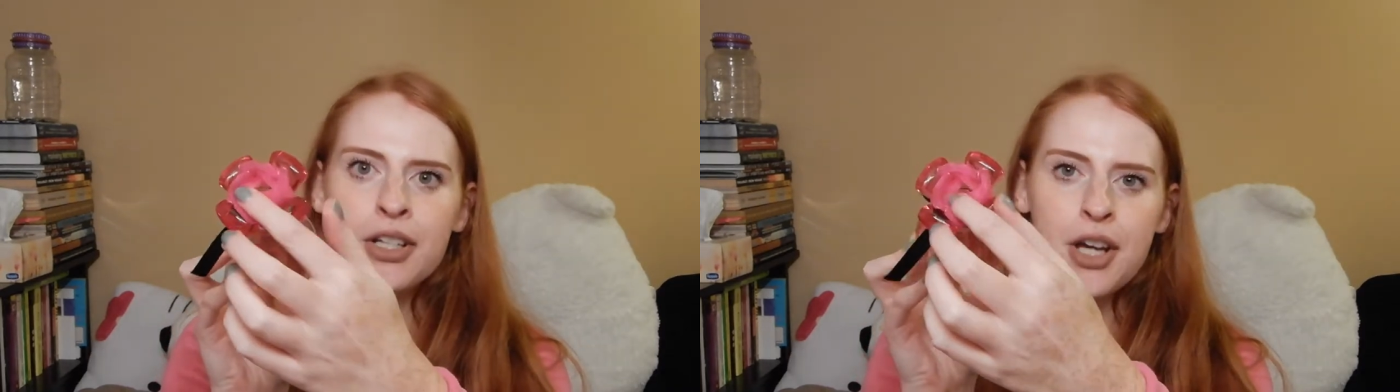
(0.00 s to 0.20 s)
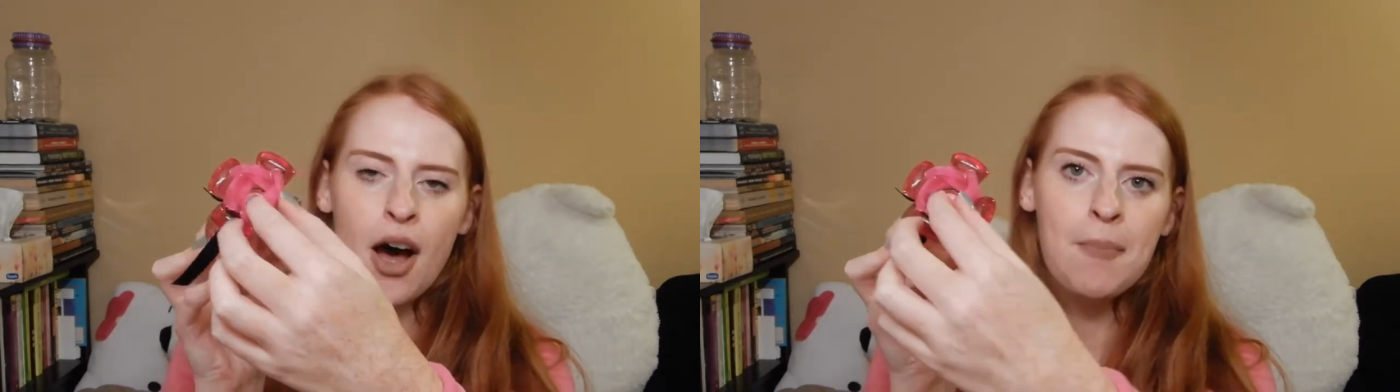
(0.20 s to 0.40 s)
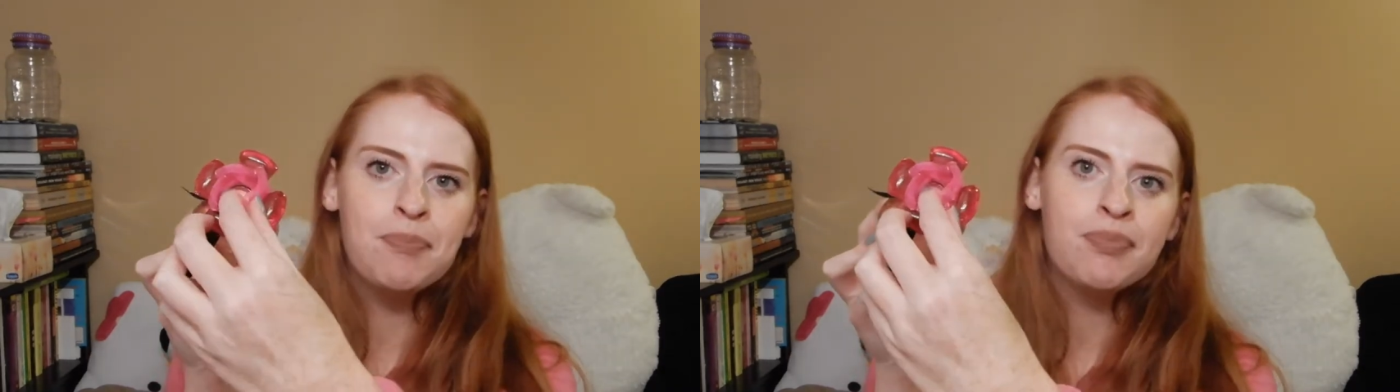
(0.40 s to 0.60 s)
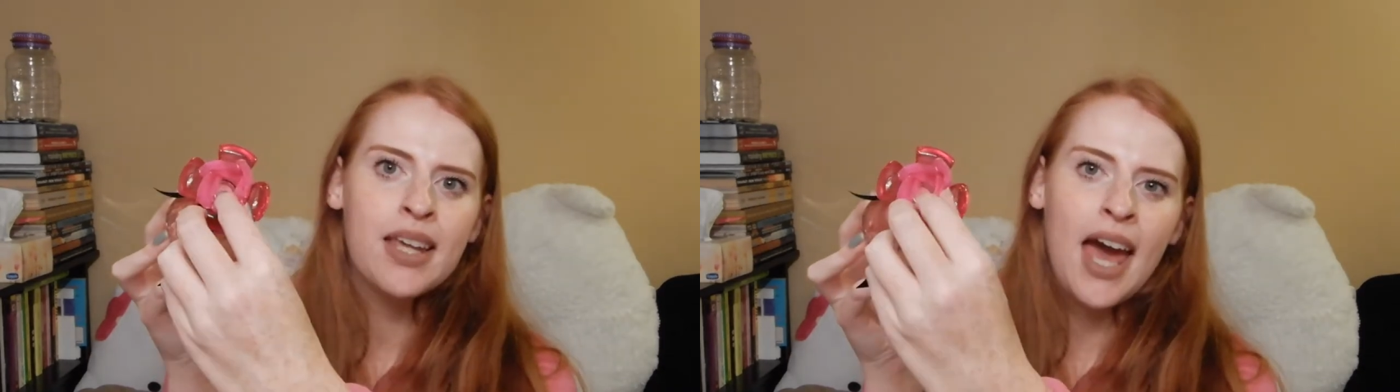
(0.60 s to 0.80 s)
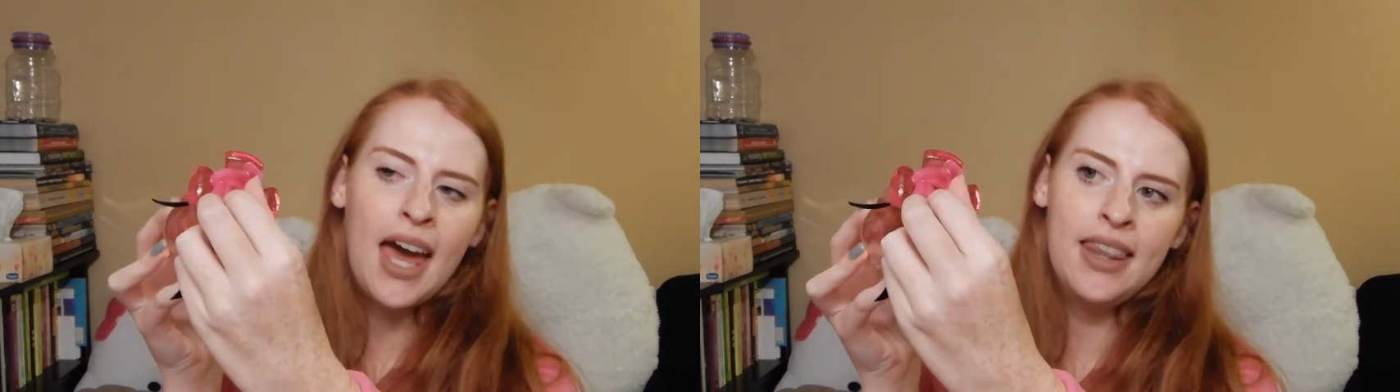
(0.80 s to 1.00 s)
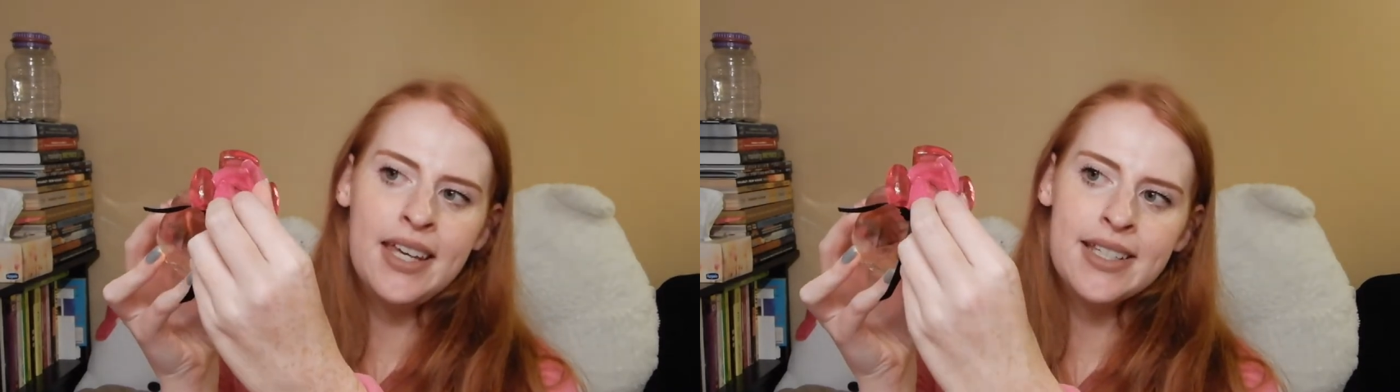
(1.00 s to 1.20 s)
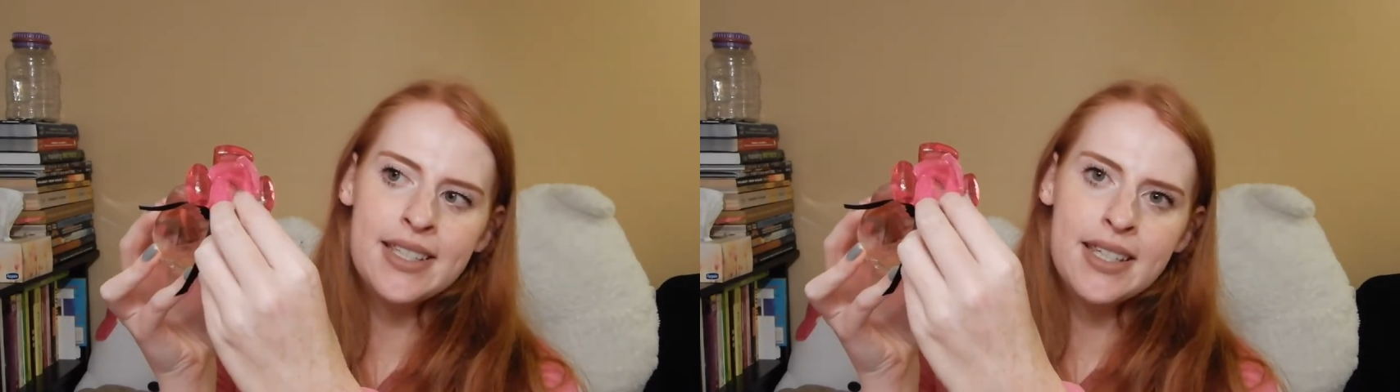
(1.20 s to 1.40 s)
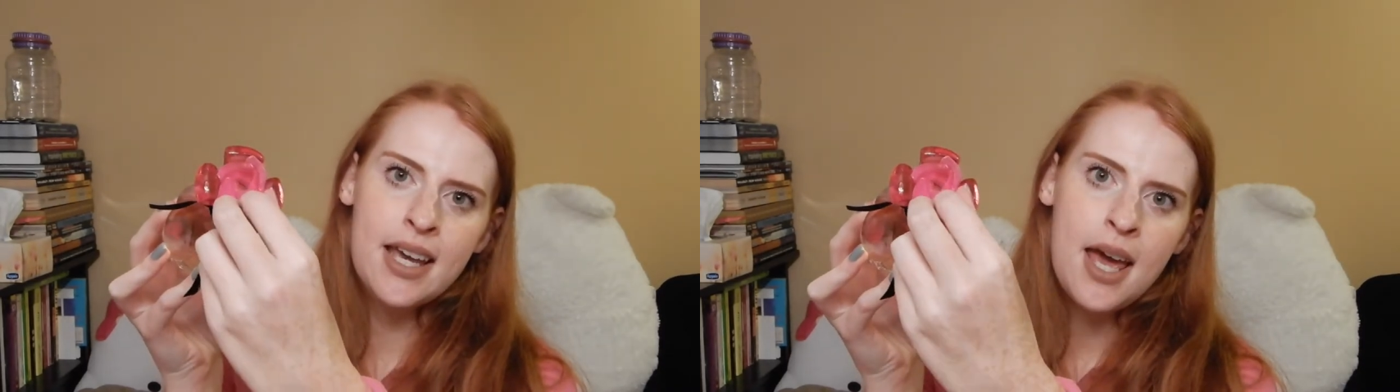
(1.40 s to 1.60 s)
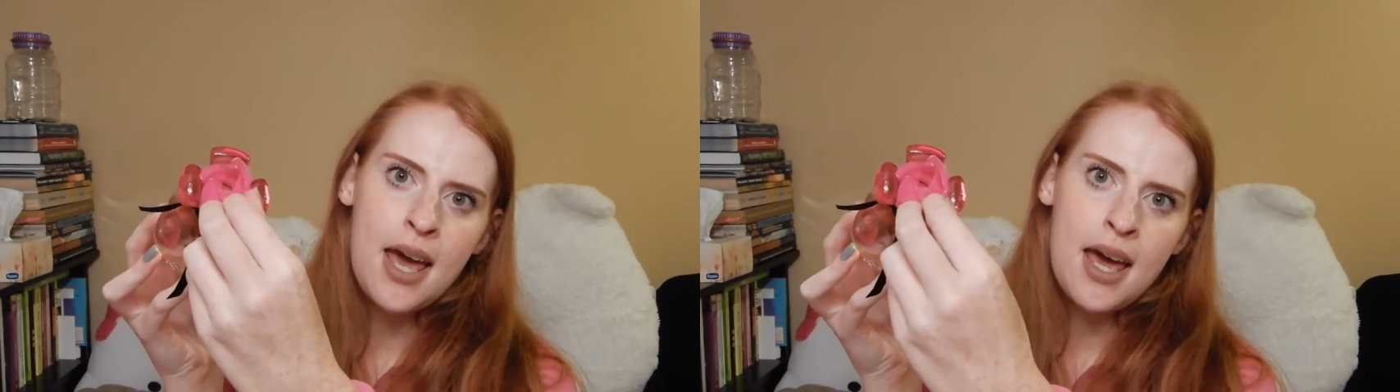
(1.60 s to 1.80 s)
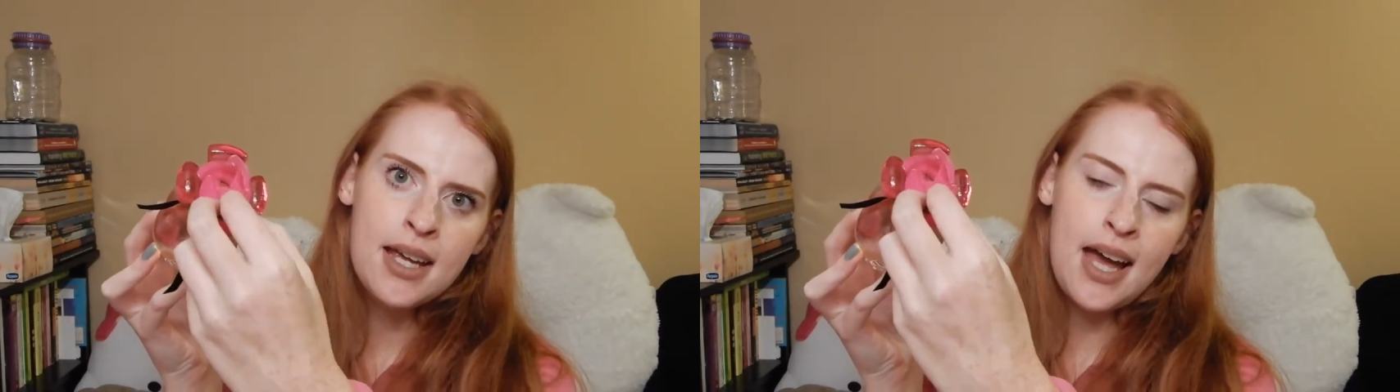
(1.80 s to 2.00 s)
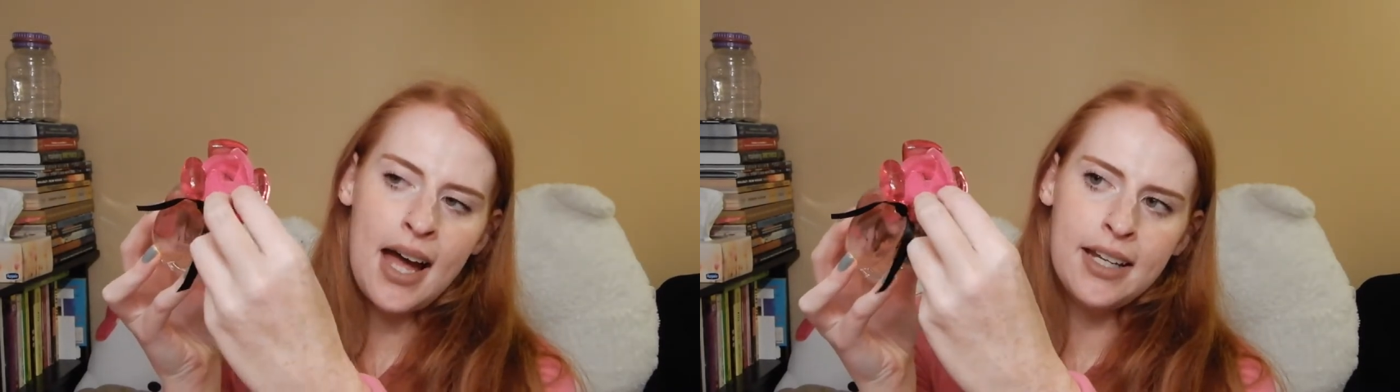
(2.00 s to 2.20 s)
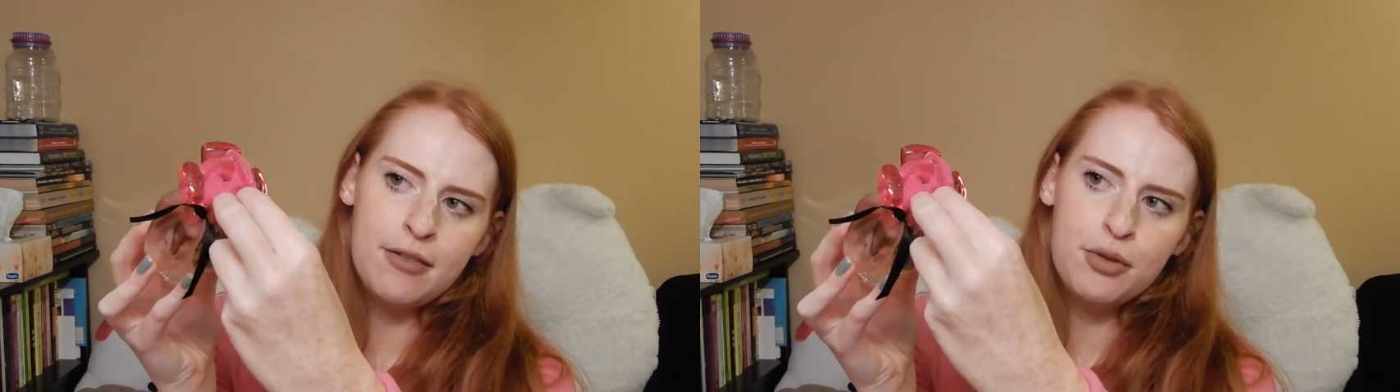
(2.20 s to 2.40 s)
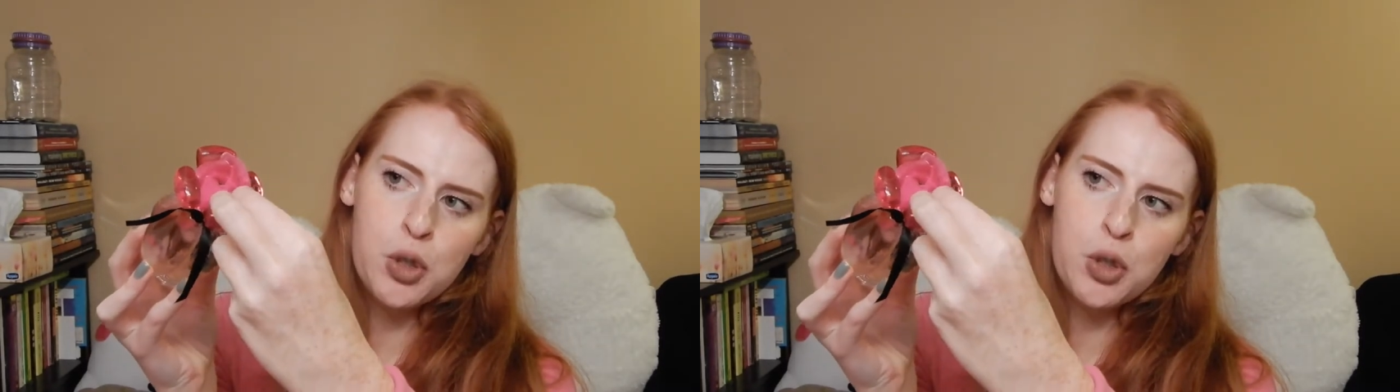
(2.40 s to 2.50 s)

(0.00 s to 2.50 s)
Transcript: top and this kind of